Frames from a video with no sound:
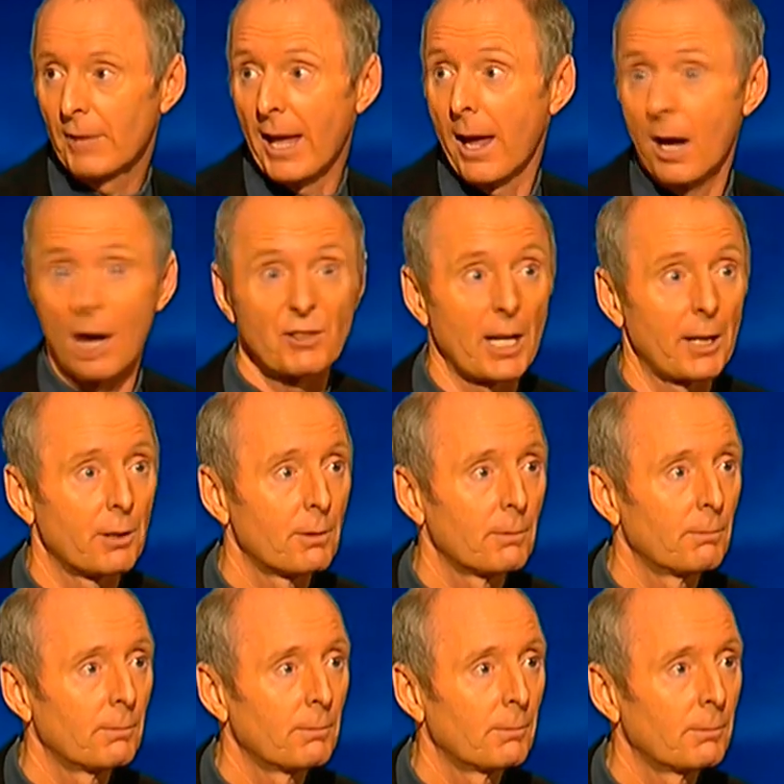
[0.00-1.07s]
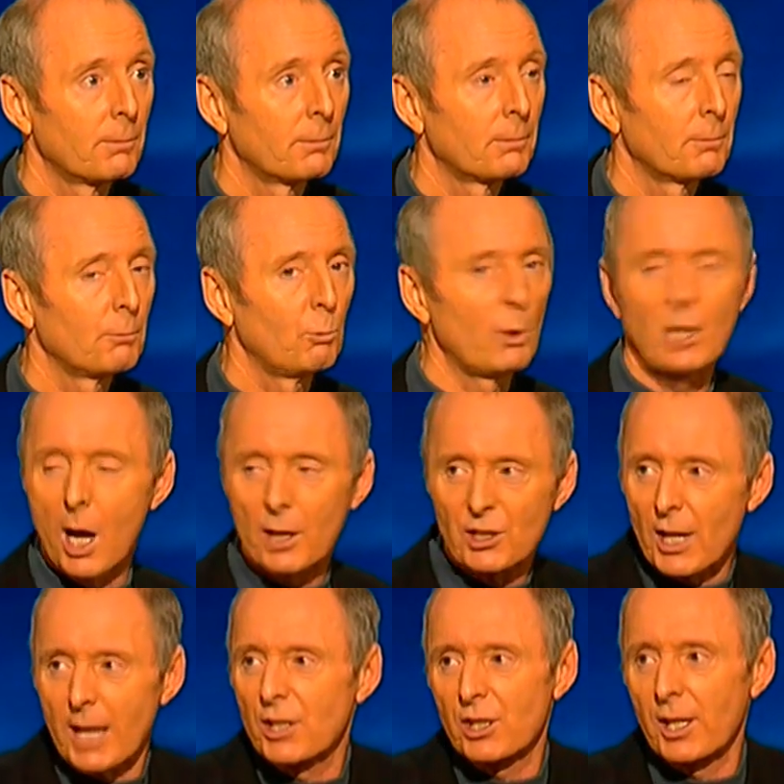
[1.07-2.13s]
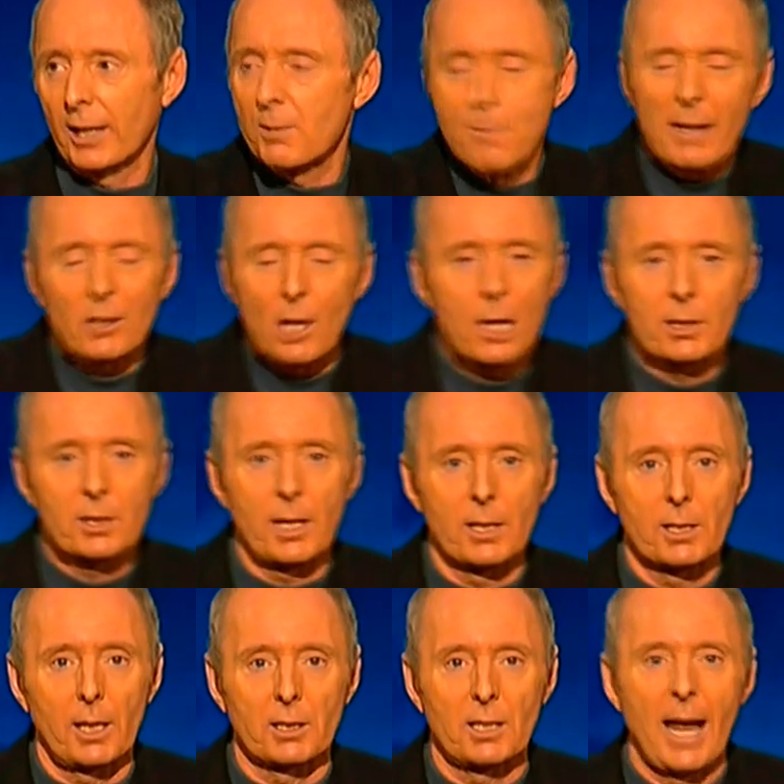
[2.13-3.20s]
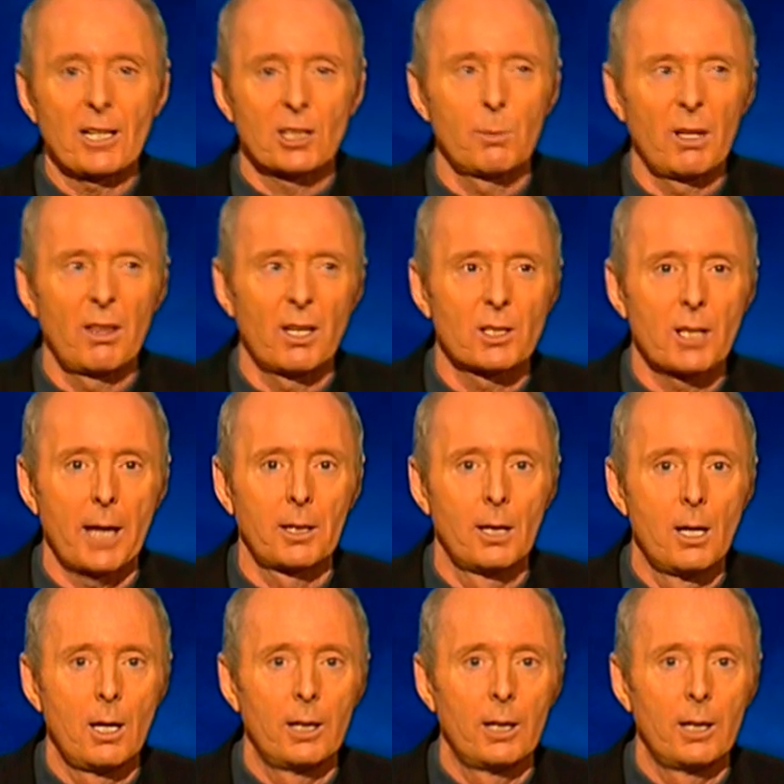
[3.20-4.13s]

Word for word: There, I've said it. We can't say sex. Men can't say sex. It has to be things like